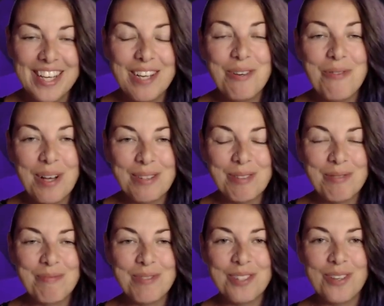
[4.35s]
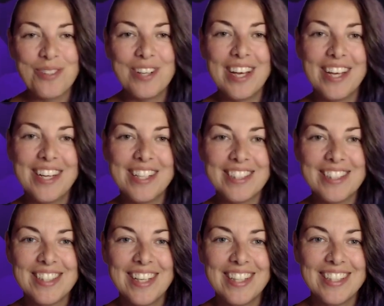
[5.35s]
Quantum Soul Guidance
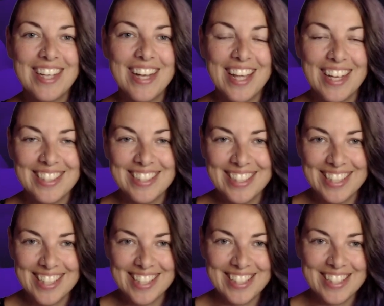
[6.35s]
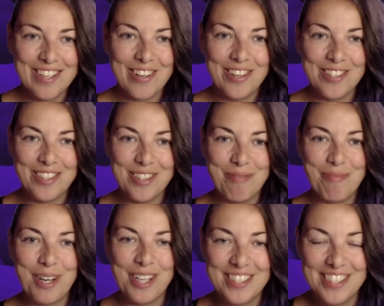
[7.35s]
and Galactic Astrology
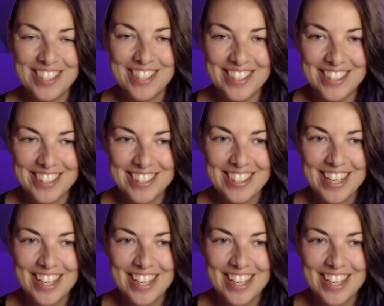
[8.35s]
practitioner.